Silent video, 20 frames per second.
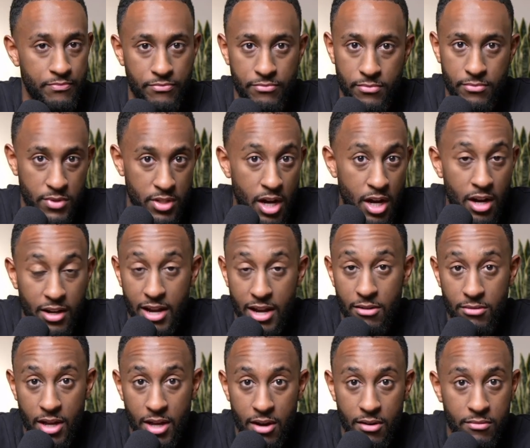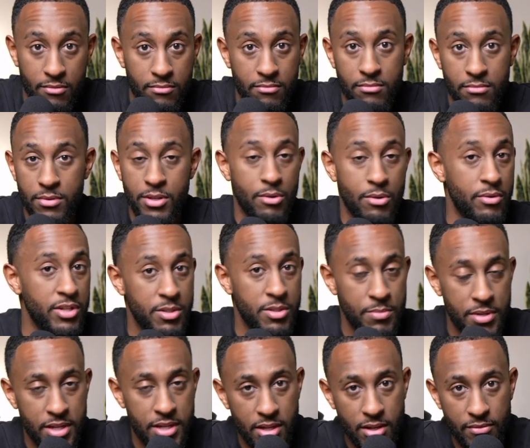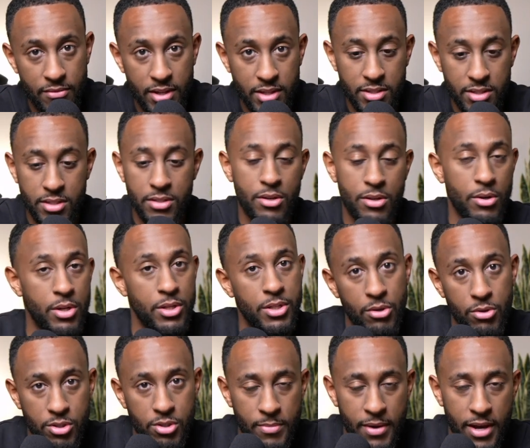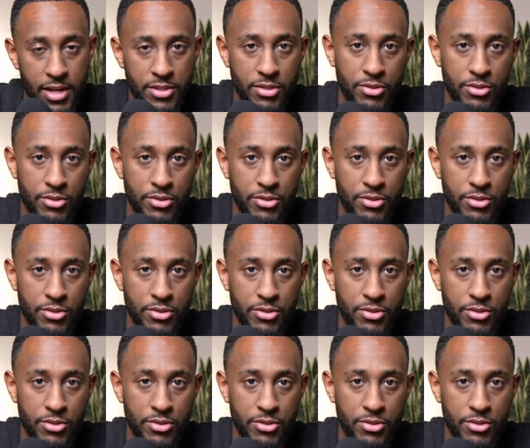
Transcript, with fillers: Talk out loud, go to speaking events, go to Toastmasters.